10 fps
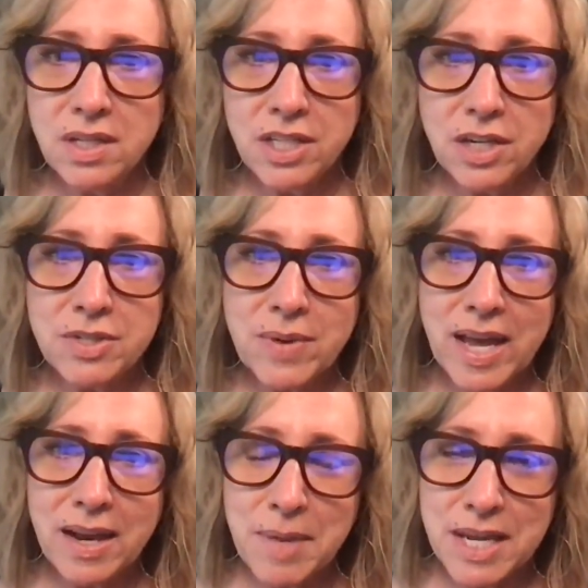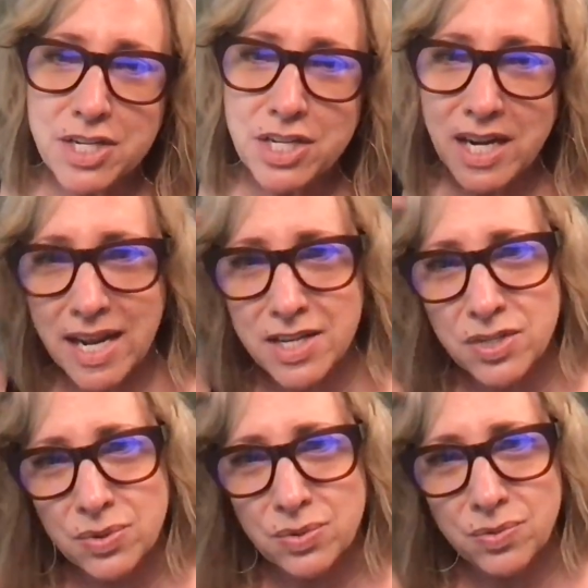animation, and I
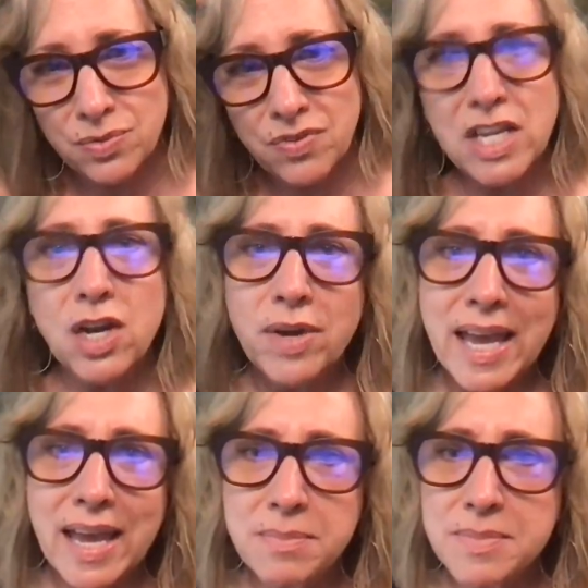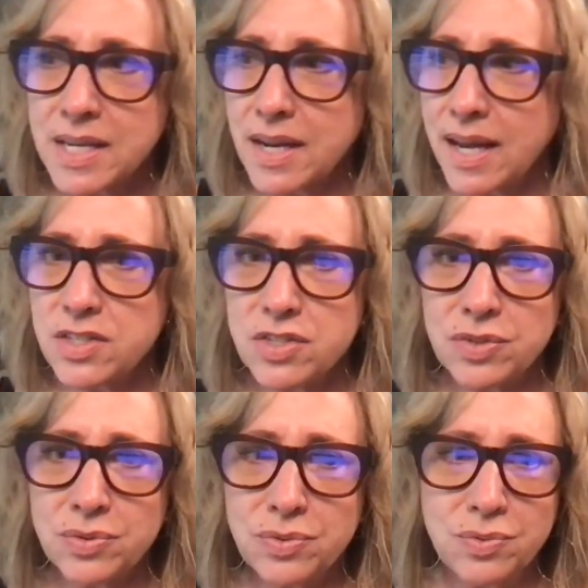do video games, and I
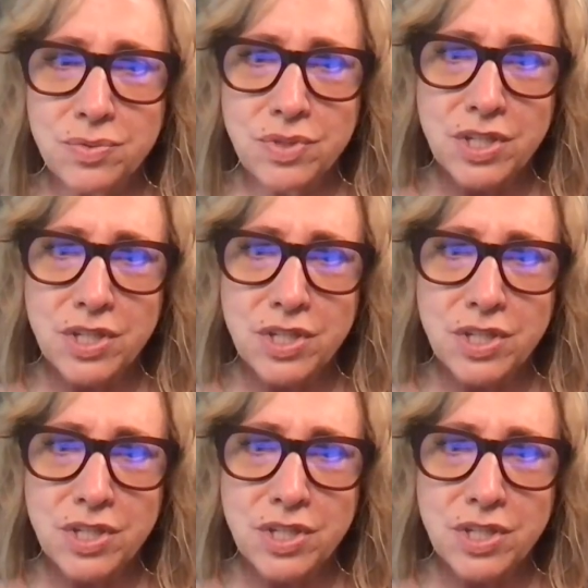do,